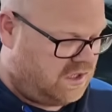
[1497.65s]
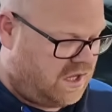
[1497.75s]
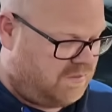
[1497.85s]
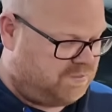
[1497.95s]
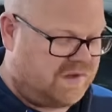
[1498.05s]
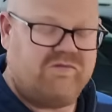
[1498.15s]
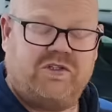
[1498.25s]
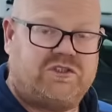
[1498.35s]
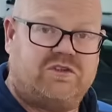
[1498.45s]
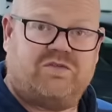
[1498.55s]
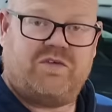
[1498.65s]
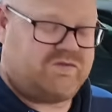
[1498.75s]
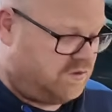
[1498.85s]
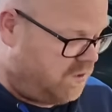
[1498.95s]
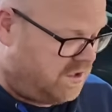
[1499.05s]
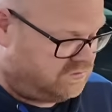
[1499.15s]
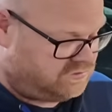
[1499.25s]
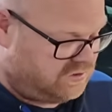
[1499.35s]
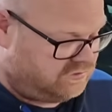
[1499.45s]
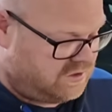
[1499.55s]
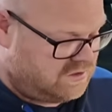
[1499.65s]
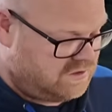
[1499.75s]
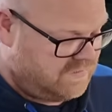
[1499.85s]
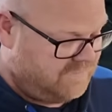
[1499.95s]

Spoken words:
and Ben Richards 5160.